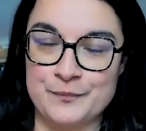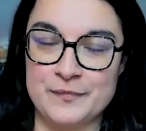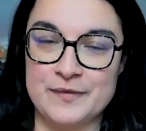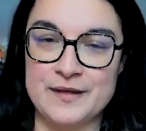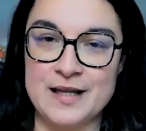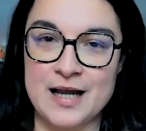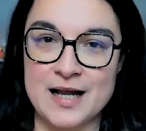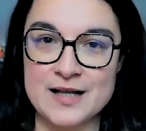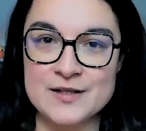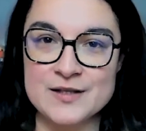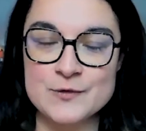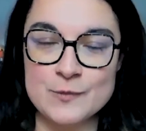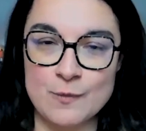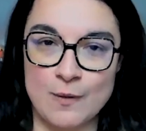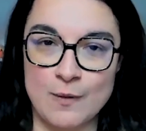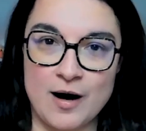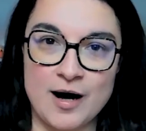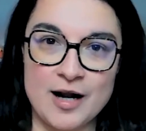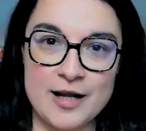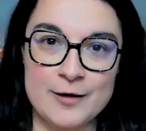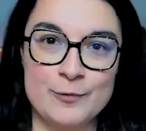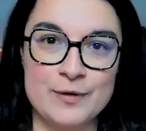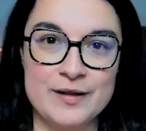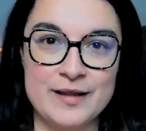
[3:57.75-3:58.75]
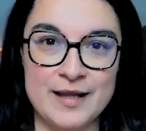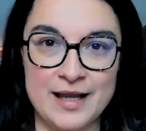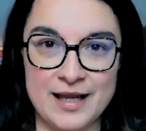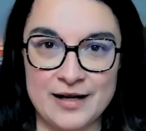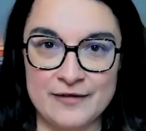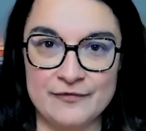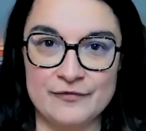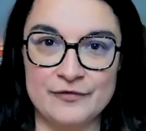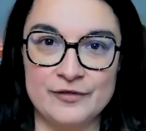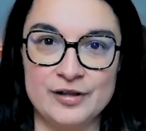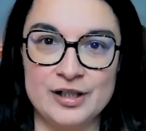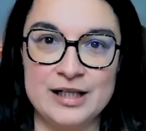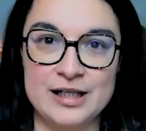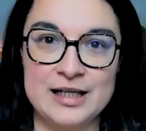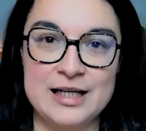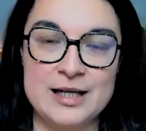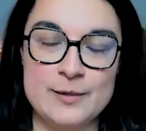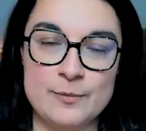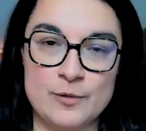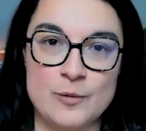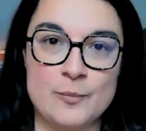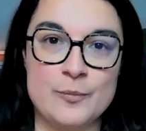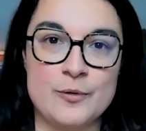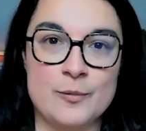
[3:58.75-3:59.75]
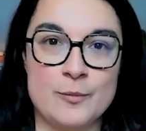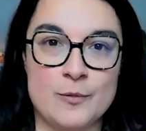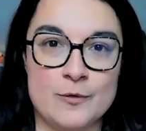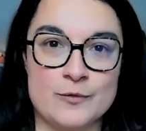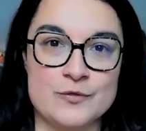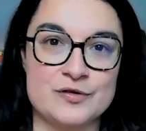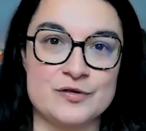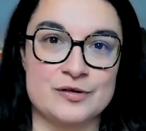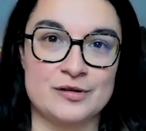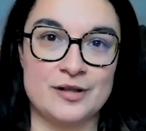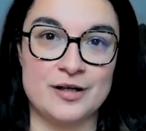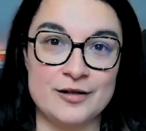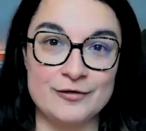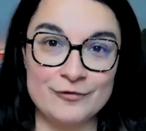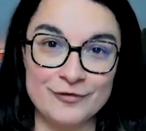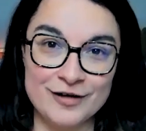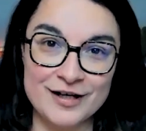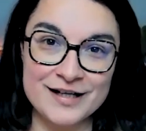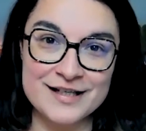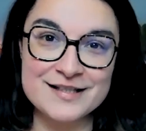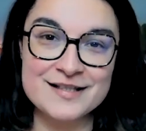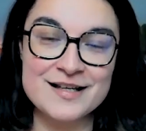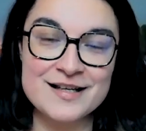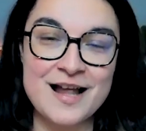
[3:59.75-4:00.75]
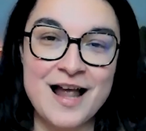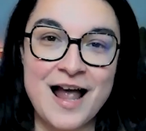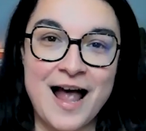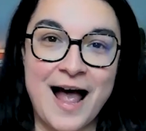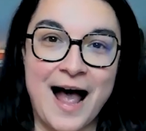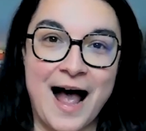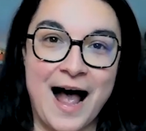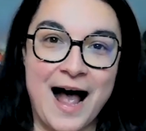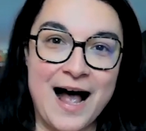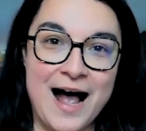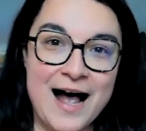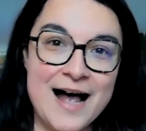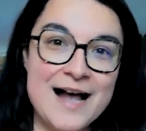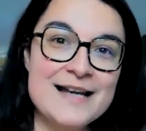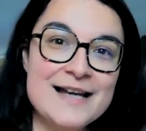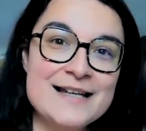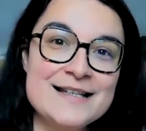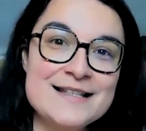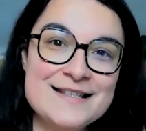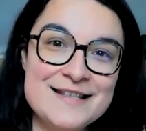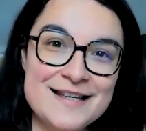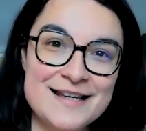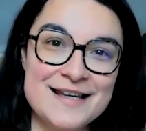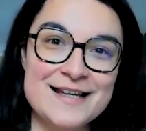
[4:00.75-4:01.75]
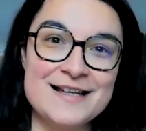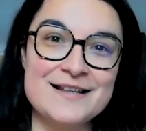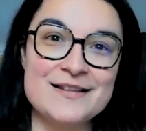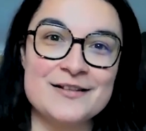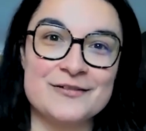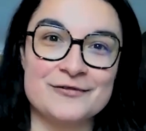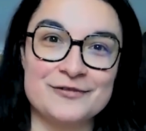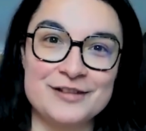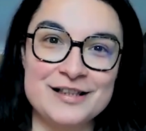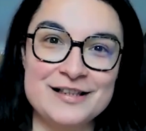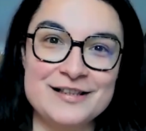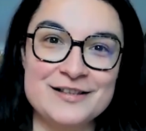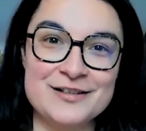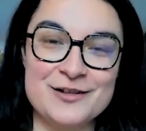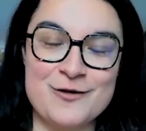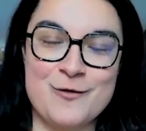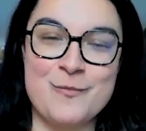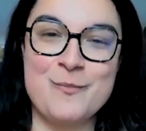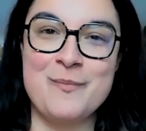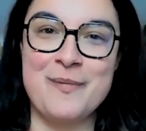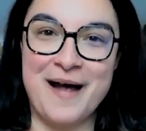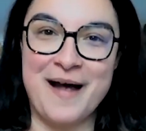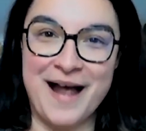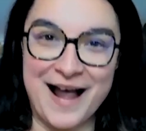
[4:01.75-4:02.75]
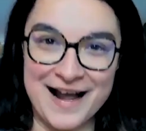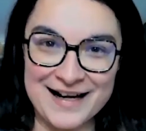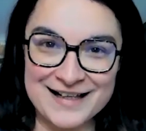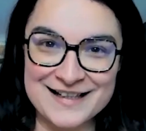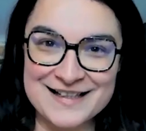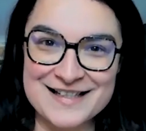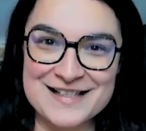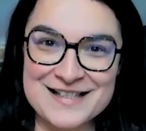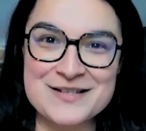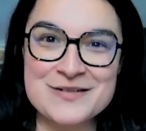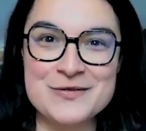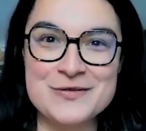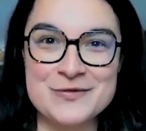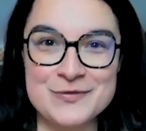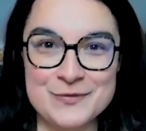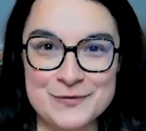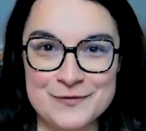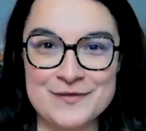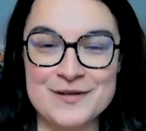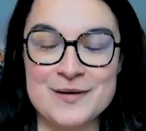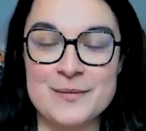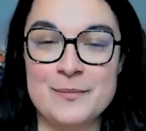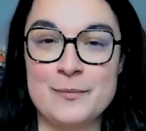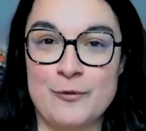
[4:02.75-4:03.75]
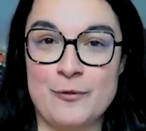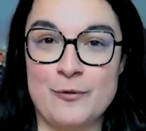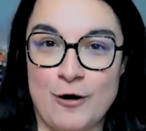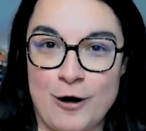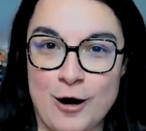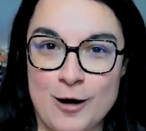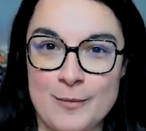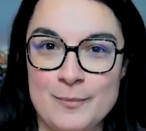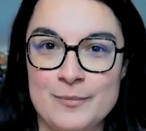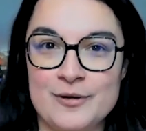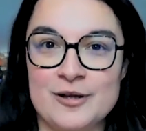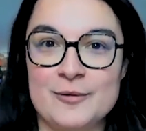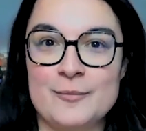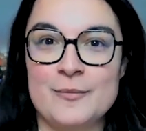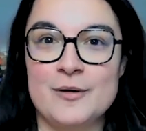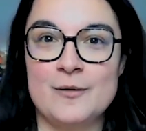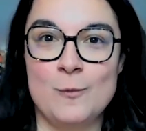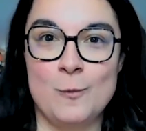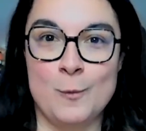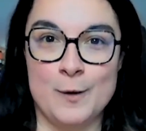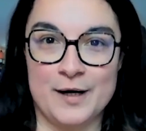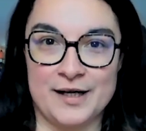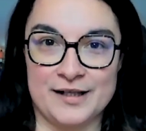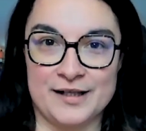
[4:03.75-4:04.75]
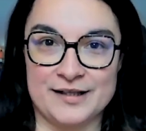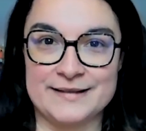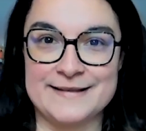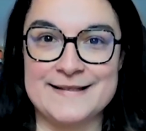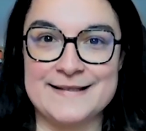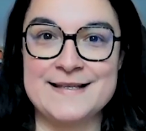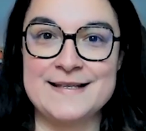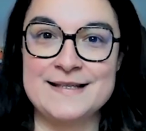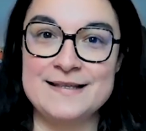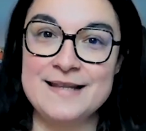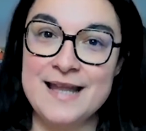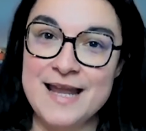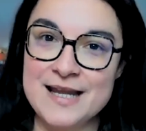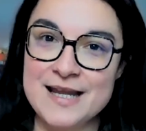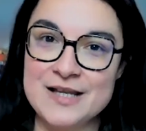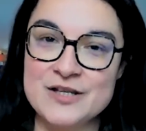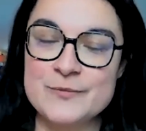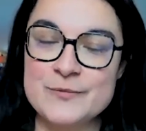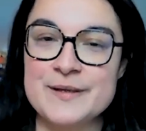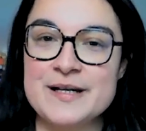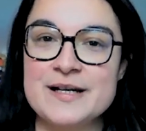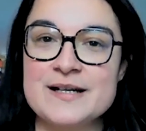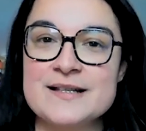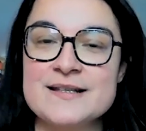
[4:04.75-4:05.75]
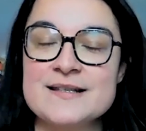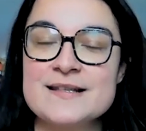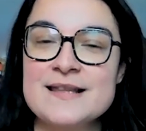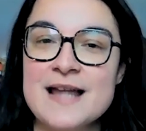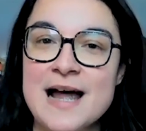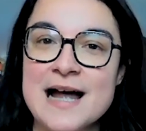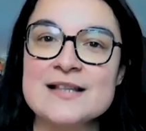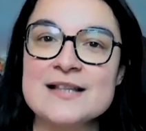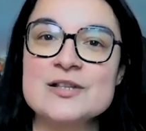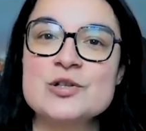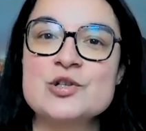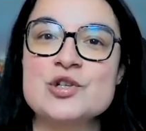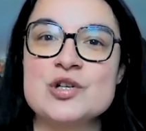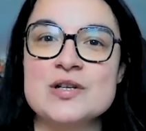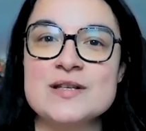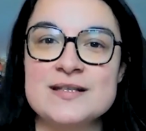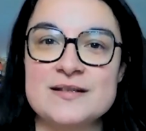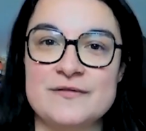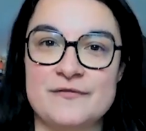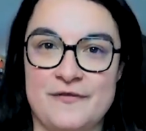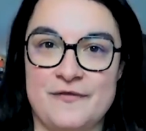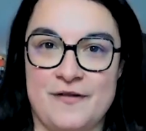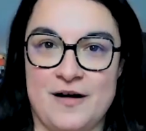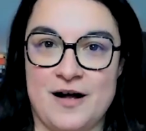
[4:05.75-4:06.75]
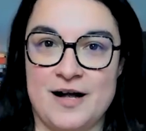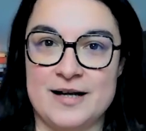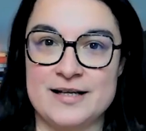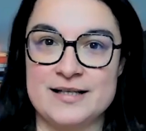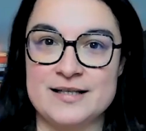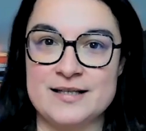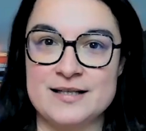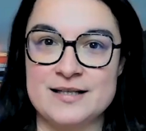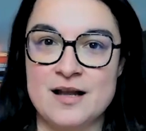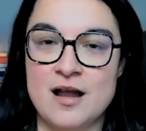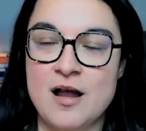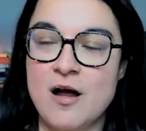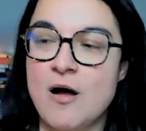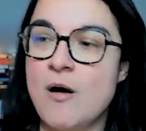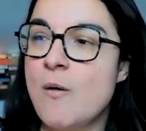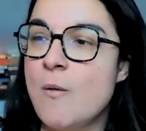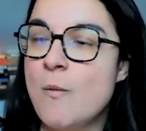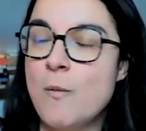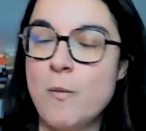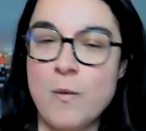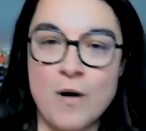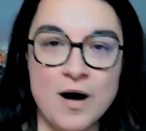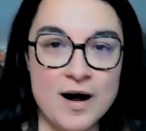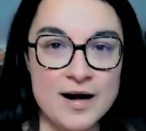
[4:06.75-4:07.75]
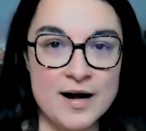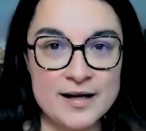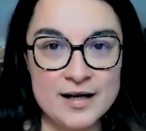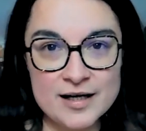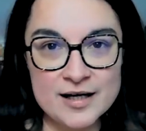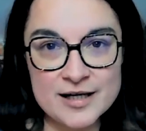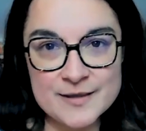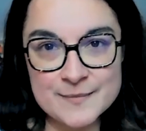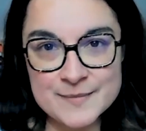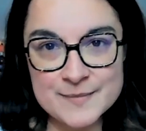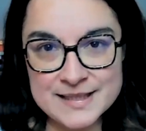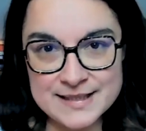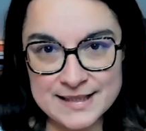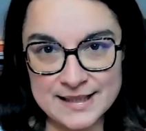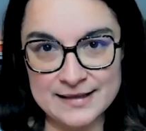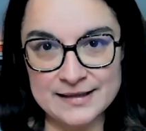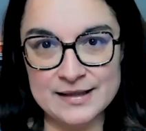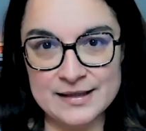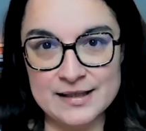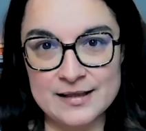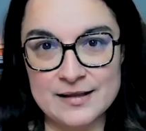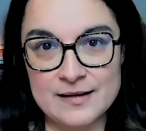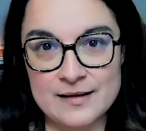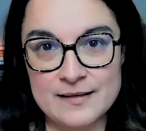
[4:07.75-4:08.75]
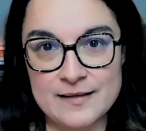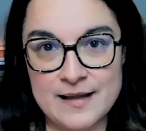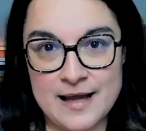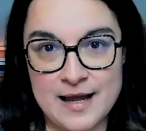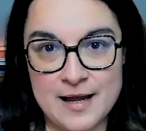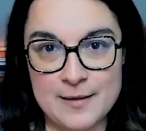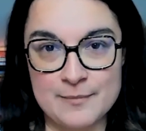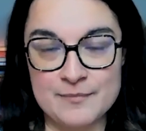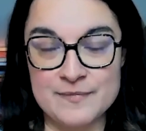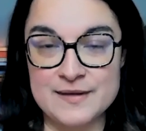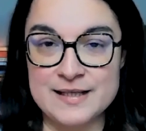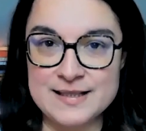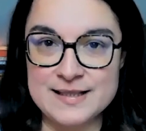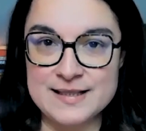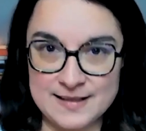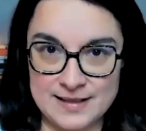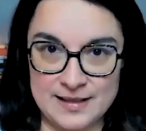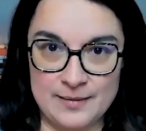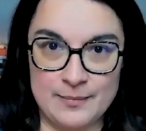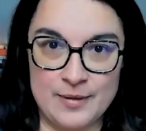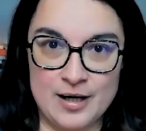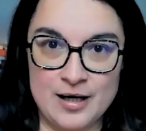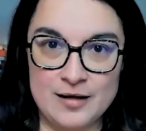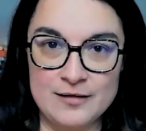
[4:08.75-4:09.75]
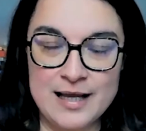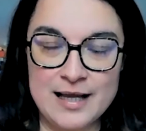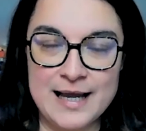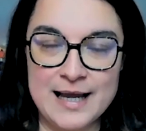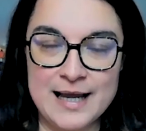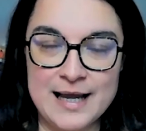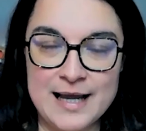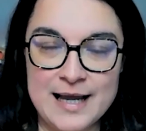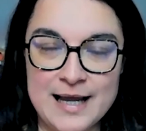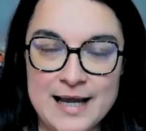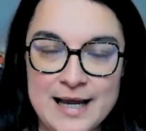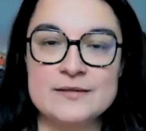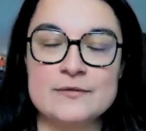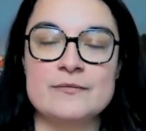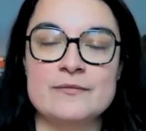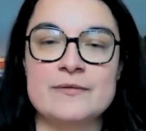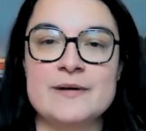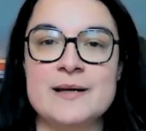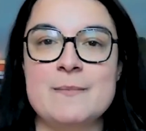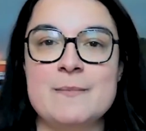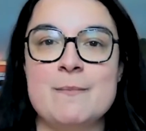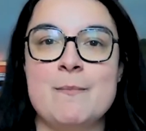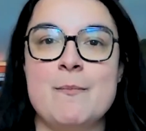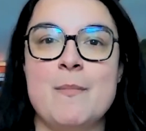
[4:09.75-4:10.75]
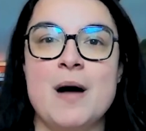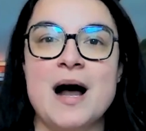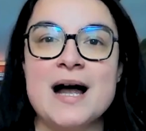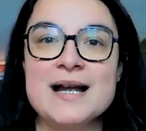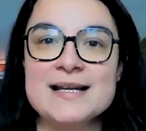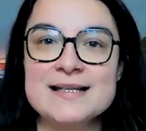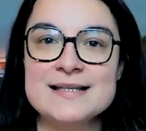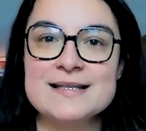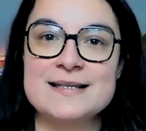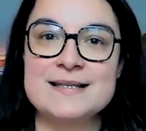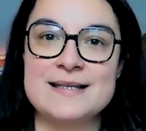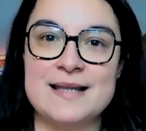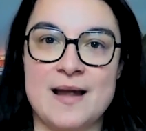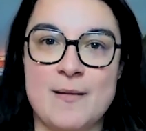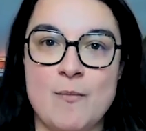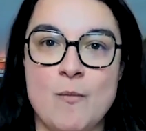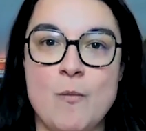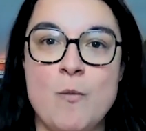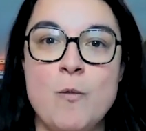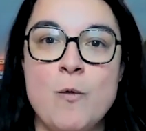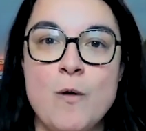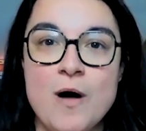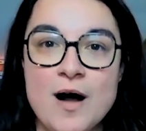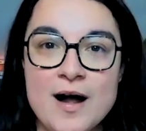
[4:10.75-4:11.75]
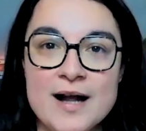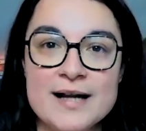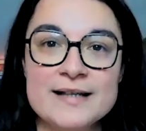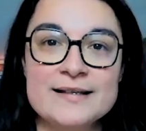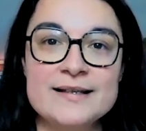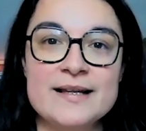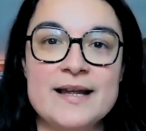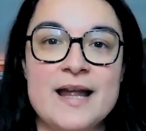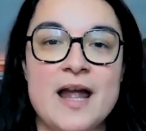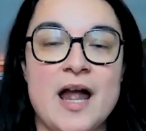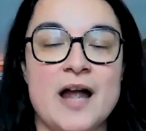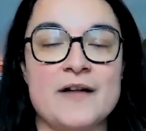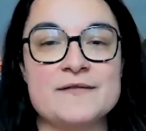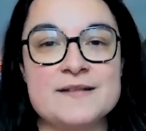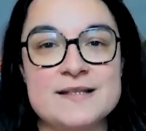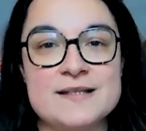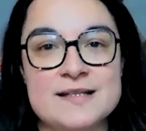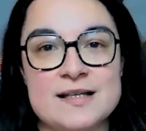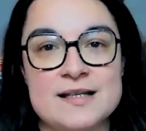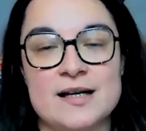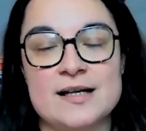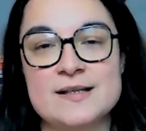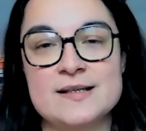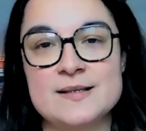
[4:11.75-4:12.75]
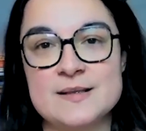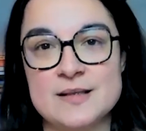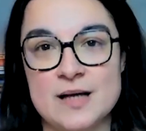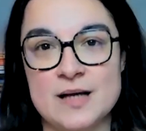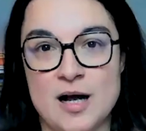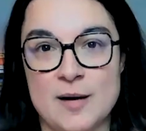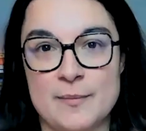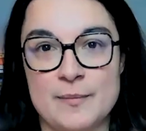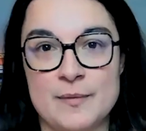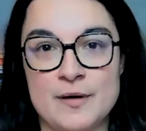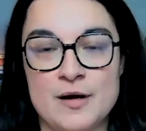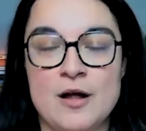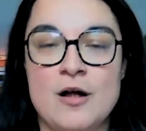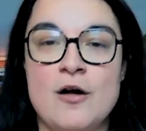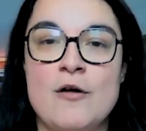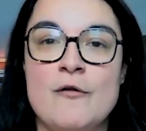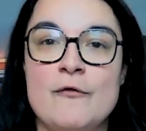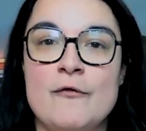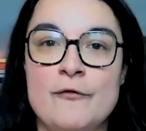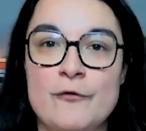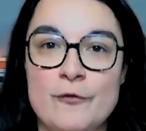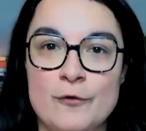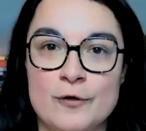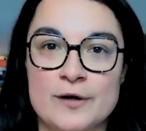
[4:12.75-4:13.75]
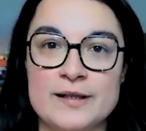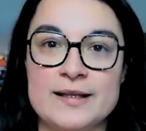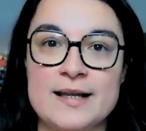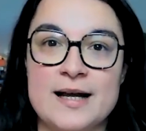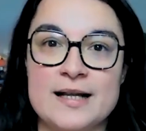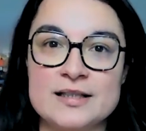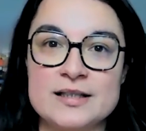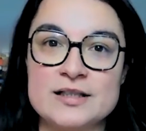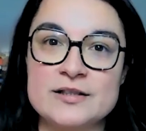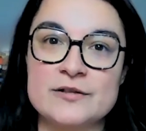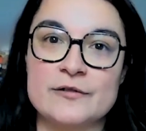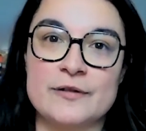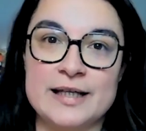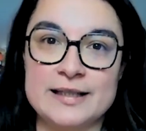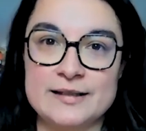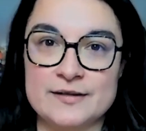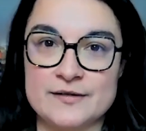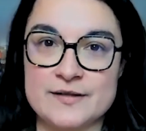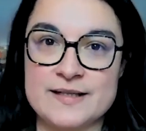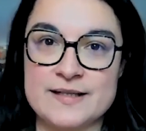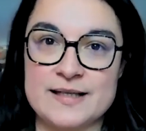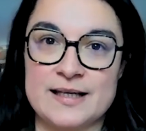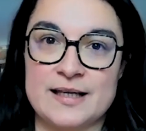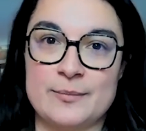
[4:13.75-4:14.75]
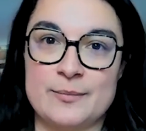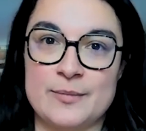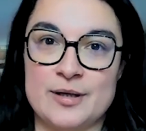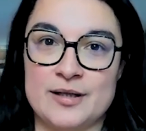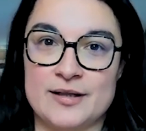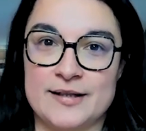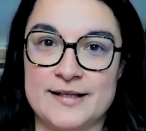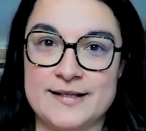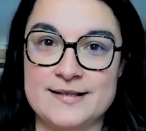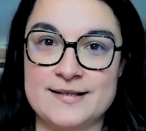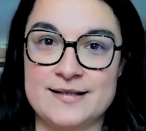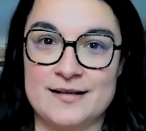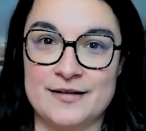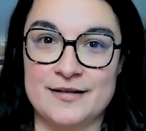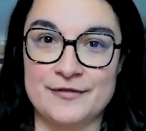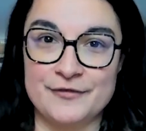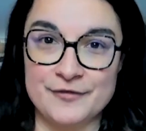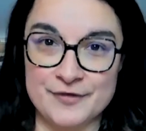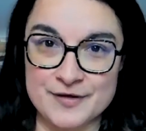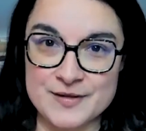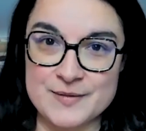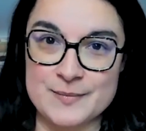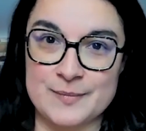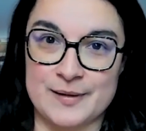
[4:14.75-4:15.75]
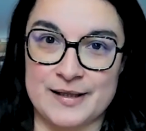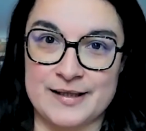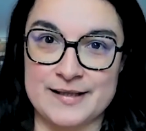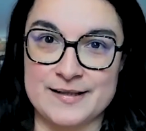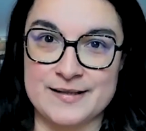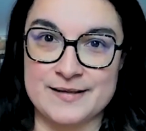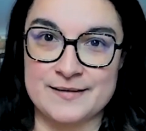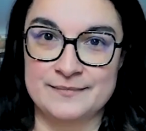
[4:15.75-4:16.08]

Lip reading: That's why with every email promotion write, I take the reader back into the problem awareness stage because that justifies why I'm sending them this email and it reminds them why they have signed up for that creator's email list in the first place.